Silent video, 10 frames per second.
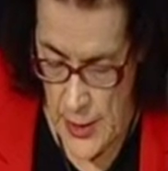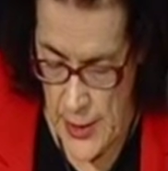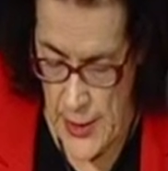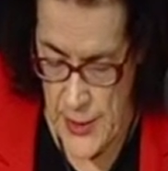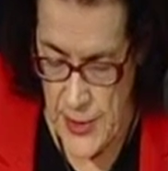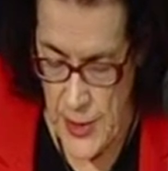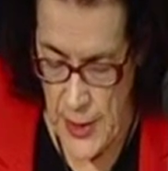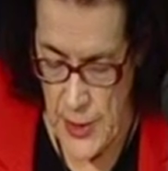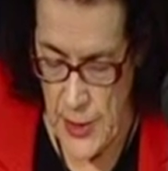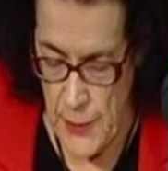is
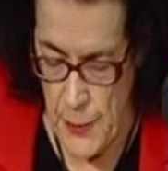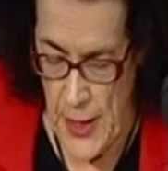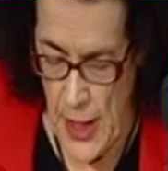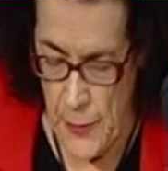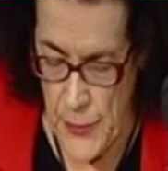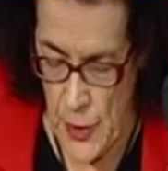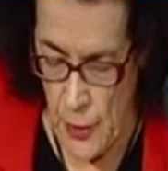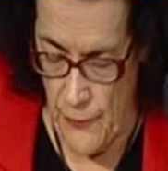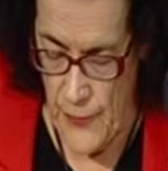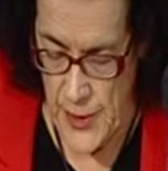that it becomes
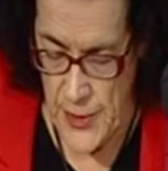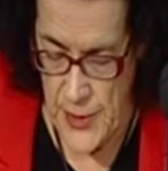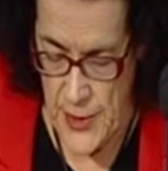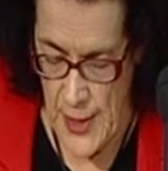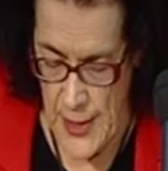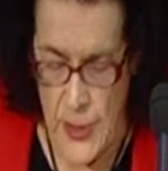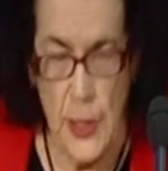obvious that,